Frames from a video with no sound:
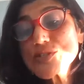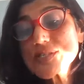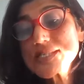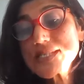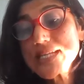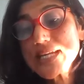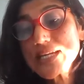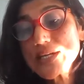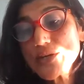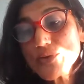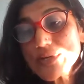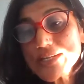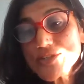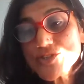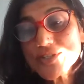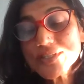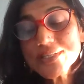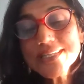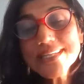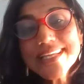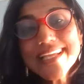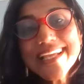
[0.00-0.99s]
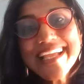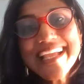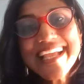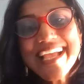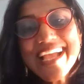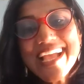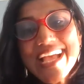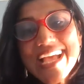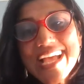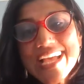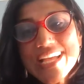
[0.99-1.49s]
to study religion,
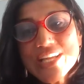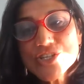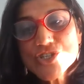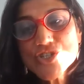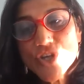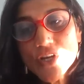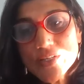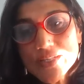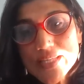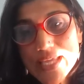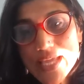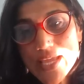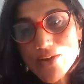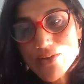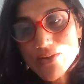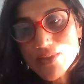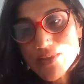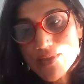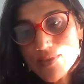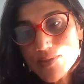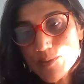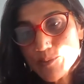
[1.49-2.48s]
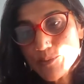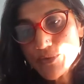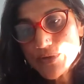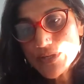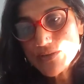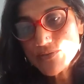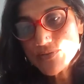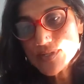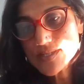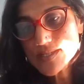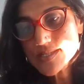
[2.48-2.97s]
John Kerry, the
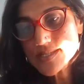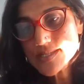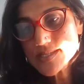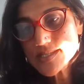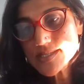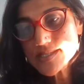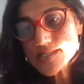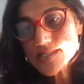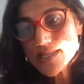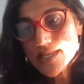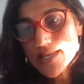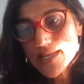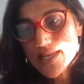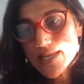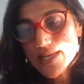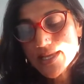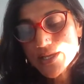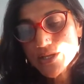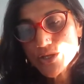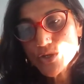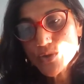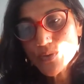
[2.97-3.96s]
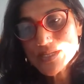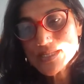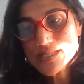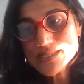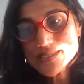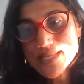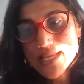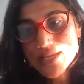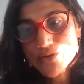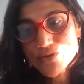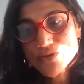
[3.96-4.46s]
previous US
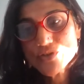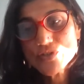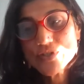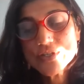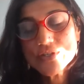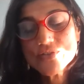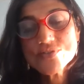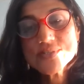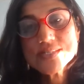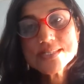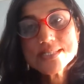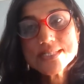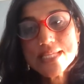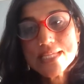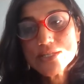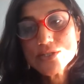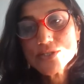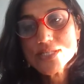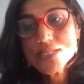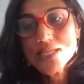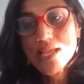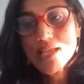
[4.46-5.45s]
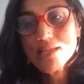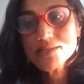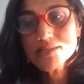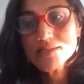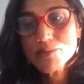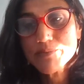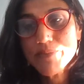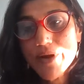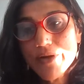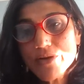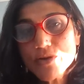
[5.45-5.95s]
Secretary of State
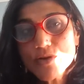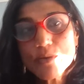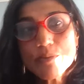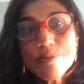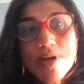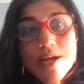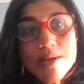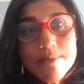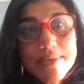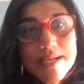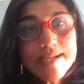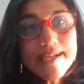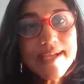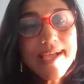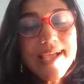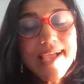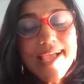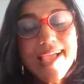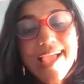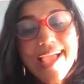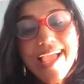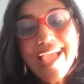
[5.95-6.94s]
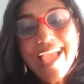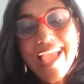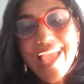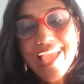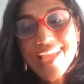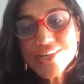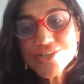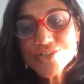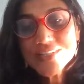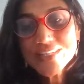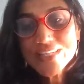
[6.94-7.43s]
under Barack Obama,
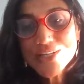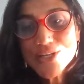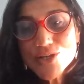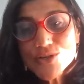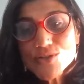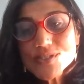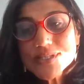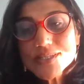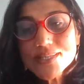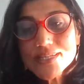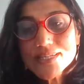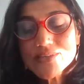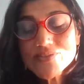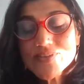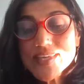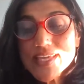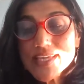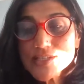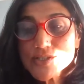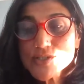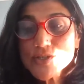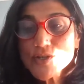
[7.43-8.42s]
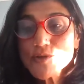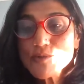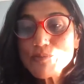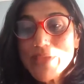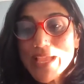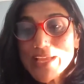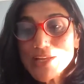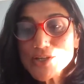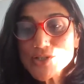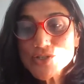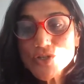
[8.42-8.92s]
actually noted that if he had to go
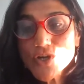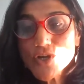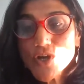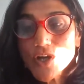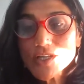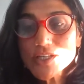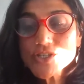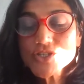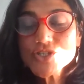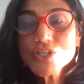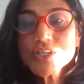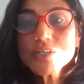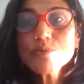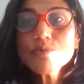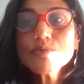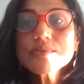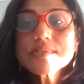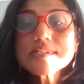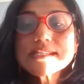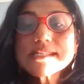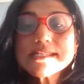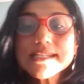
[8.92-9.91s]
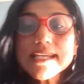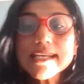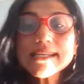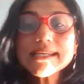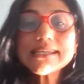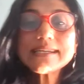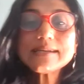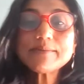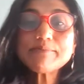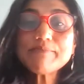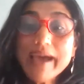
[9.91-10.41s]
back to college, he would
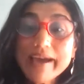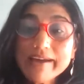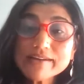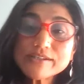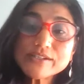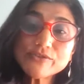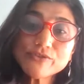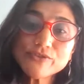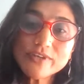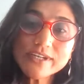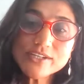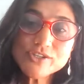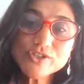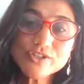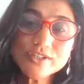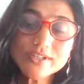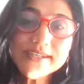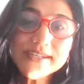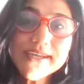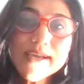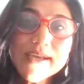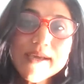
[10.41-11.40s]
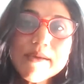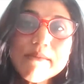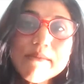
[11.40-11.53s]
study comparative religion